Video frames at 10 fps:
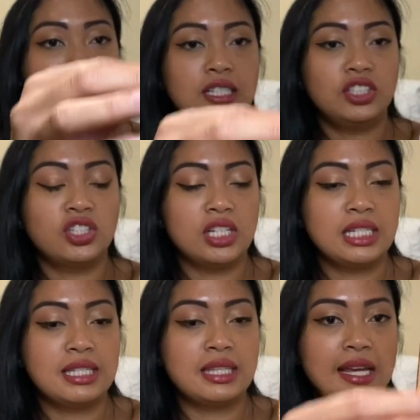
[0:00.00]

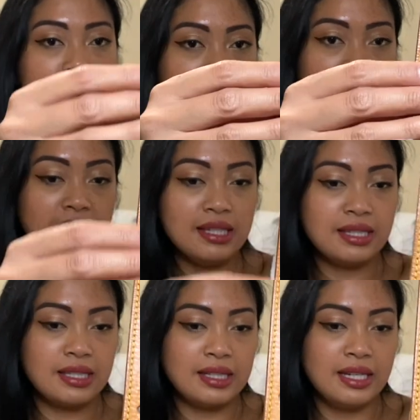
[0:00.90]
adjust
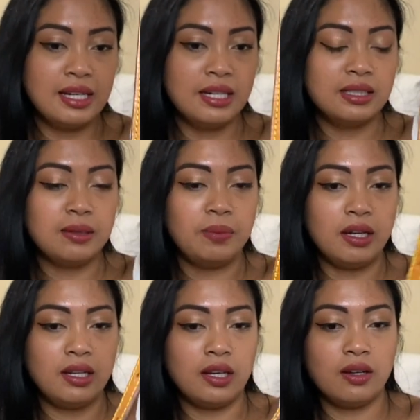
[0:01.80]
this
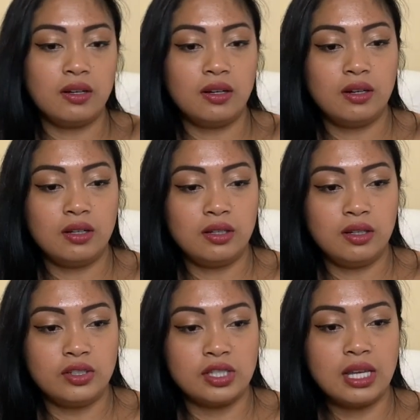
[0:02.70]
depending on
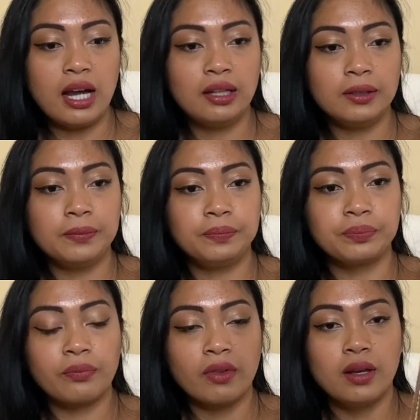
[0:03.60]
your style,
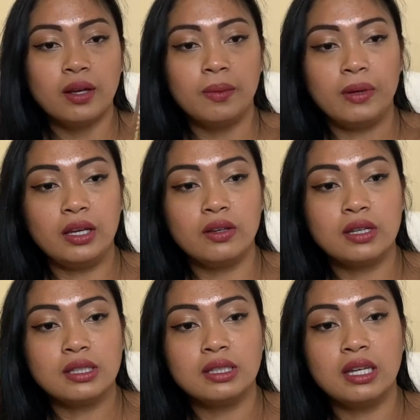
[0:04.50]
but you
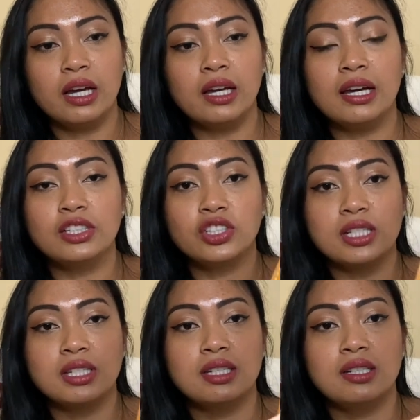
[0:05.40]
can see I
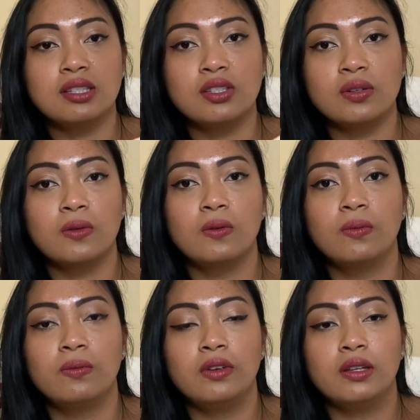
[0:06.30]
adjusted it, so
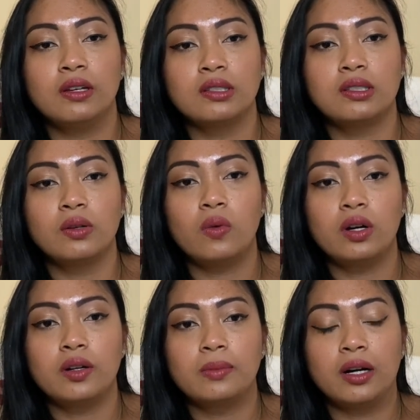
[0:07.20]
that's the
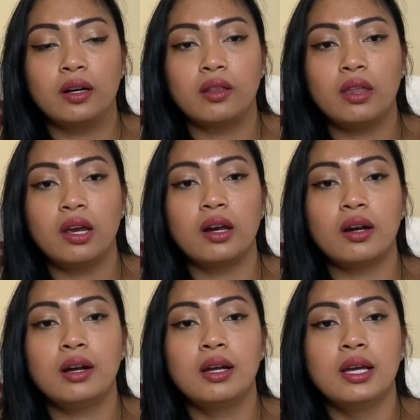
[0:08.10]
watermark
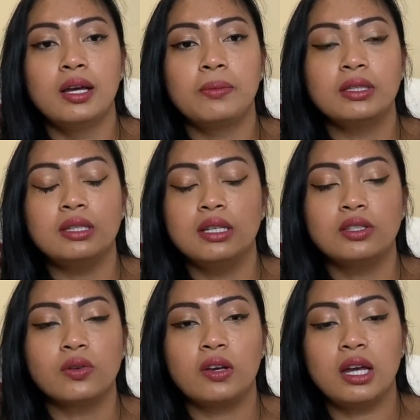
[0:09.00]
there, but
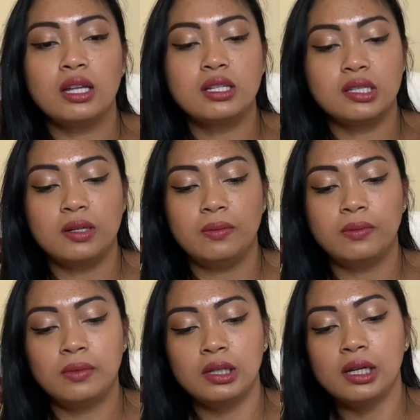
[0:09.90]
it's okay, it doesn't
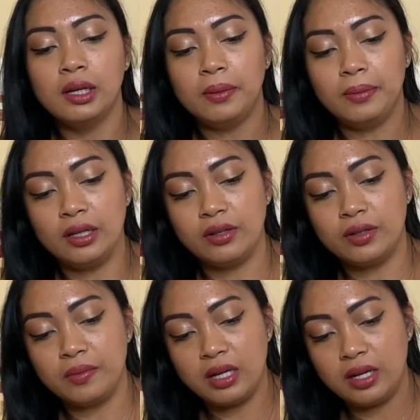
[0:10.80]

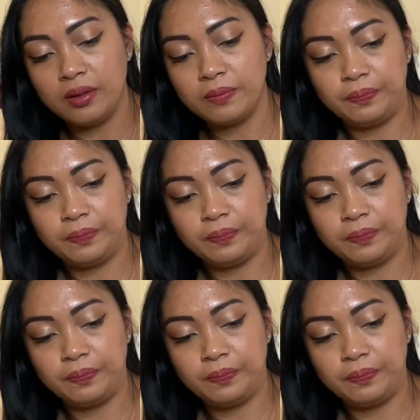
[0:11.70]
bother me.